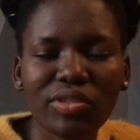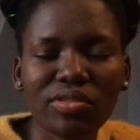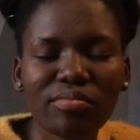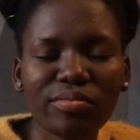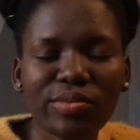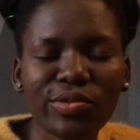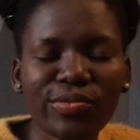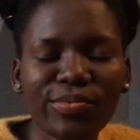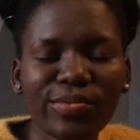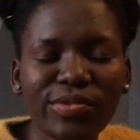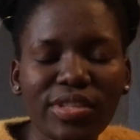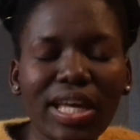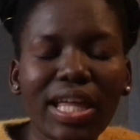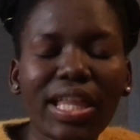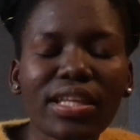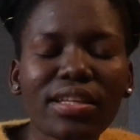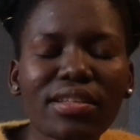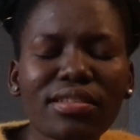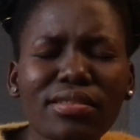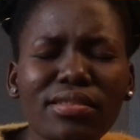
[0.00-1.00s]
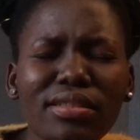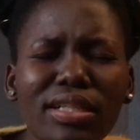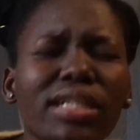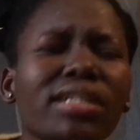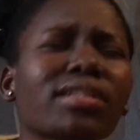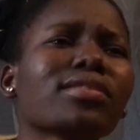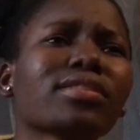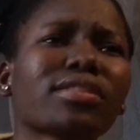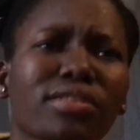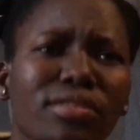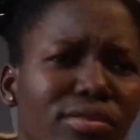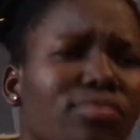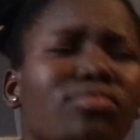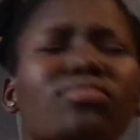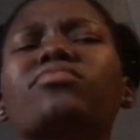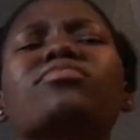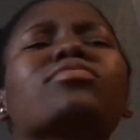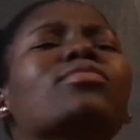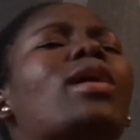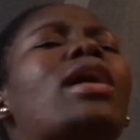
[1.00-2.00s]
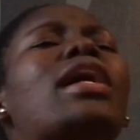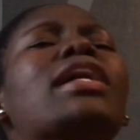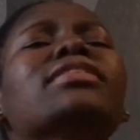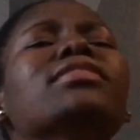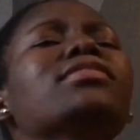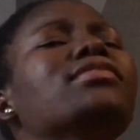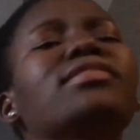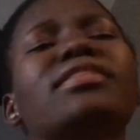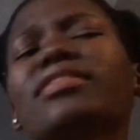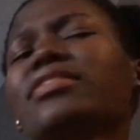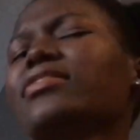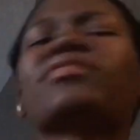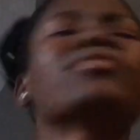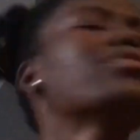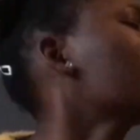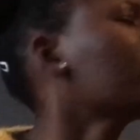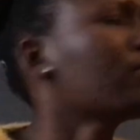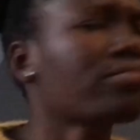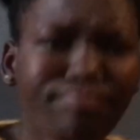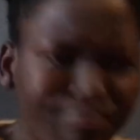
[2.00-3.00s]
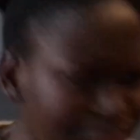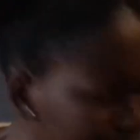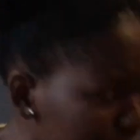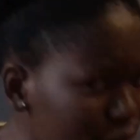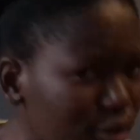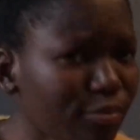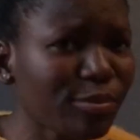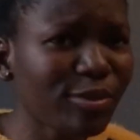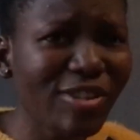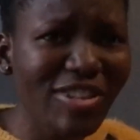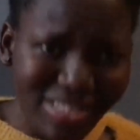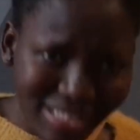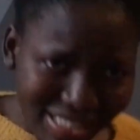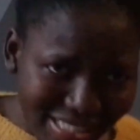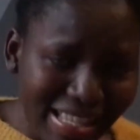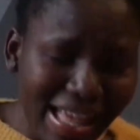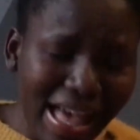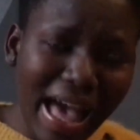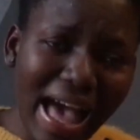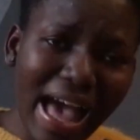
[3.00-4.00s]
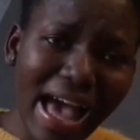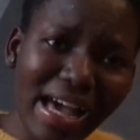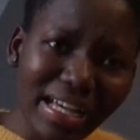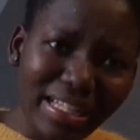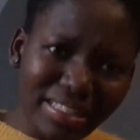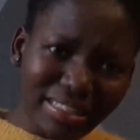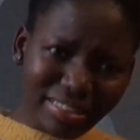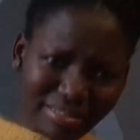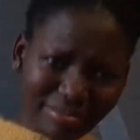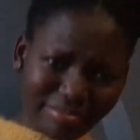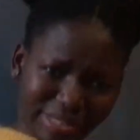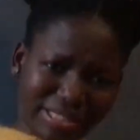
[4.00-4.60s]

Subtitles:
I'm supposed to say this just once and boom, you're done.